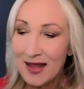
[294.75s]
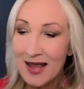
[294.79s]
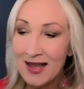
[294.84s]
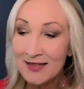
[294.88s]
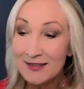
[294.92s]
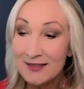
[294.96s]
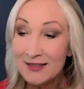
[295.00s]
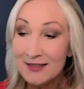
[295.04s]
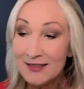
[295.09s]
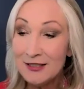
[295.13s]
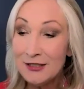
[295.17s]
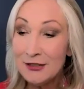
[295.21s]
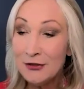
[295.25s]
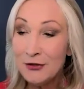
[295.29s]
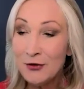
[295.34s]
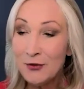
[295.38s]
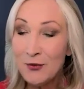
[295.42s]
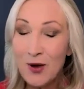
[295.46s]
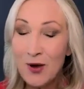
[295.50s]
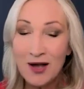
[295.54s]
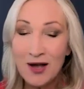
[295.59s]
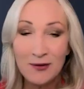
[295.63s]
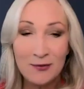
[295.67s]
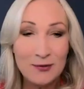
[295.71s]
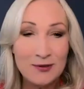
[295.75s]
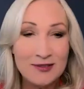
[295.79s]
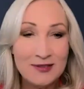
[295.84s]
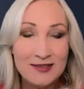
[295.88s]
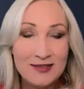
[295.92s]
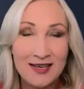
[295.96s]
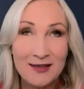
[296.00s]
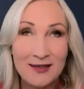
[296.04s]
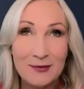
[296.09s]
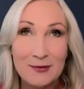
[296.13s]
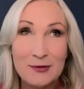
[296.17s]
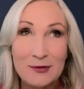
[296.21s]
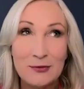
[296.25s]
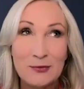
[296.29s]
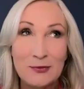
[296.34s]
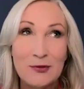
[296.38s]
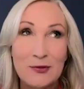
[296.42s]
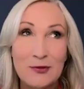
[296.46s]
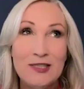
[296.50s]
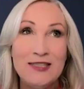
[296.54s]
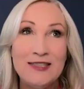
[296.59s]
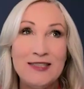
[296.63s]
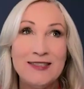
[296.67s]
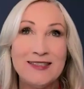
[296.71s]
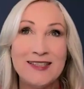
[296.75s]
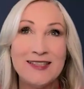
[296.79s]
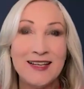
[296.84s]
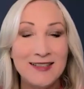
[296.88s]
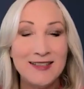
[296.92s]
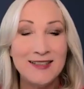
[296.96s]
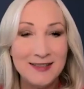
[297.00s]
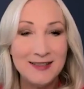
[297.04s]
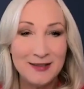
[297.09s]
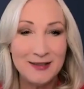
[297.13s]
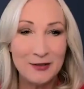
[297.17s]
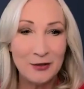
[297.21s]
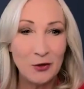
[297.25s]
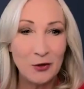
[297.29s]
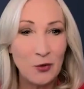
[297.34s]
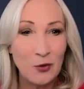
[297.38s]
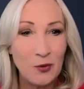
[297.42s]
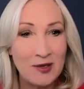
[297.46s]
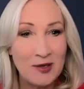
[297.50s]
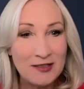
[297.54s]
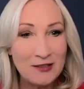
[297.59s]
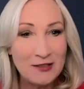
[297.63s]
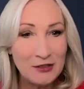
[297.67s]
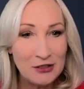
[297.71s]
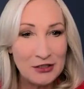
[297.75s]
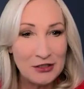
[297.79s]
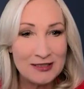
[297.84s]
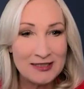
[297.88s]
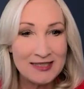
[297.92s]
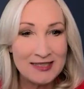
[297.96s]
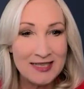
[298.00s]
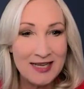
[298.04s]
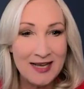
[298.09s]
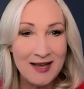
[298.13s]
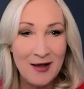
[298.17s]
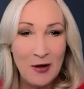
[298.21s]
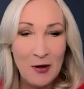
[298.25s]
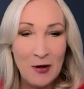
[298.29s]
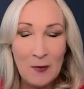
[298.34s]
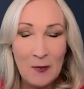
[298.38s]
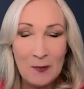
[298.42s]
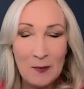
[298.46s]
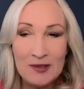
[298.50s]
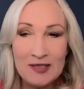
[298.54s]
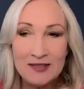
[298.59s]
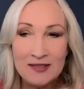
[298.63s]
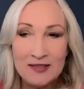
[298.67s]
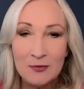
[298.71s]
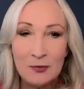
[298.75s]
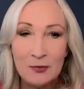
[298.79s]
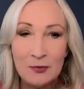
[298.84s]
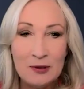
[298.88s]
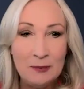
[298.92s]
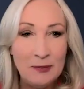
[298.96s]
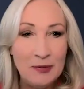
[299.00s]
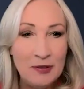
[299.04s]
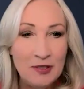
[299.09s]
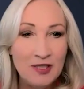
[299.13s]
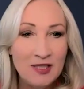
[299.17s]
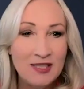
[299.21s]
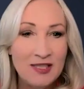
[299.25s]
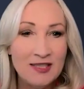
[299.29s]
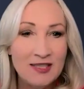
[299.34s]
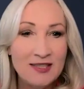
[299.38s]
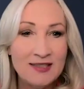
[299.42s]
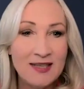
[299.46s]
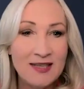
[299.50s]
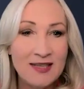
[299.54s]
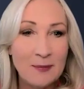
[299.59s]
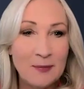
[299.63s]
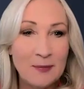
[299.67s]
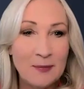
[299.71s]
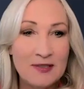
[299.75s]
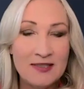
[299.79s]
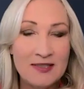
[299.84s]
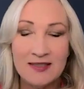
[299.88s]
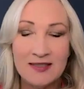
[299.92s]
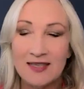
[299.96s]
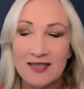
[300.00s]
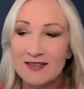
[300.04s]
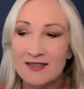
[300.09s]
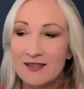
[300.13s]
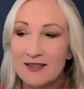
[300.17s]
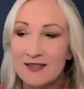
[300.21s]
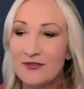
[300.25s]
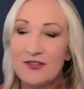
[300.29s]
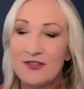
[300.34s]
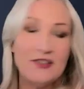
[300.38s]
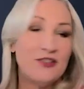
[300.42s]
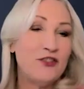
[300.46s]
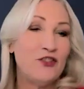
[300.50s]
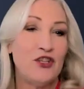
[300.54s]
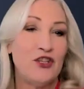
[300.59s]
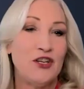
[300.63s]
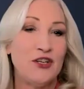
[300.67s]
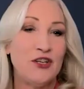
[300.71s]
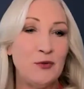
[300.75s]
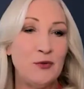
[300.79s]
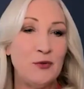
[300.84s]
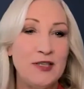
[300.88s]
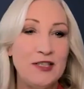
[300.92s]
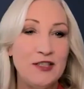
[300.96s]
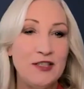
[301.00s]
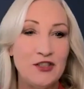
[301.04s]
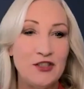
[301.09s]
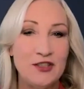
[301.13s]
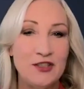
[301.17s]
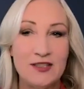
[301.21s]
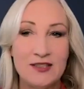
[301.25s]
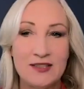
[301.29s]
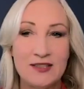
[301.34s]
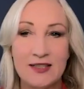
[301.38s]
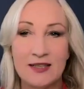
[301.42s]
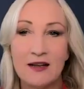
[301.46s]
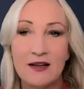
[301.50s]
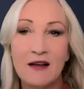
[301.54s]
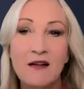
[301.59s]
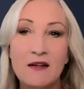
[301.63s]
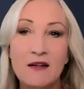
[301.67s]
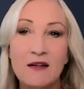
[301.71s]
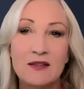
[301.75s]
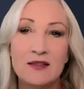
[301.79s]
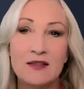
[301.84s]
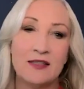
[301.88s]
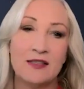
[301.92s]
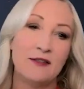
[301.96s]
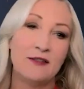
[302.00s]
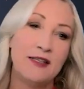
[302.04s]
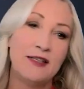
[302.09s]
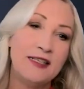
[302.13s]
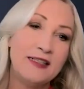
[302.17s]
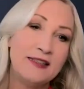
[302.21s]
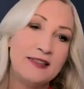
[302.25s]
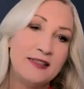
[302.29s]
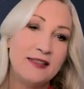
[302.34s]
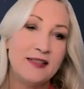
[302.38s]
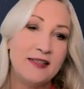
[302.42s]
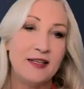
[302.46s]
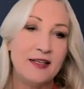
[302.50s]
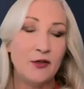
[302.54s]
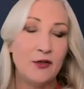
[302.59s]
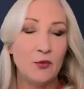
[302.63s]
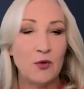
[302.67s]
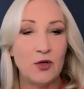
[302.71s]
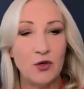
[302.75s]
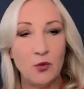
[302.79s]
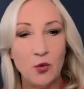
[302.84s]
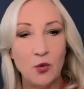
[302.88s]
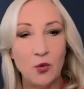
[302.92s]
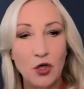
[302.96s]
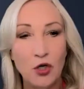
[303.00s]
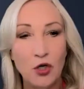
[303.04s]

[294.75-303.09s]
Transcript: And I was really stunned at the questions, because we build this up as if this generation is like, oh, they're lazy, they don't want to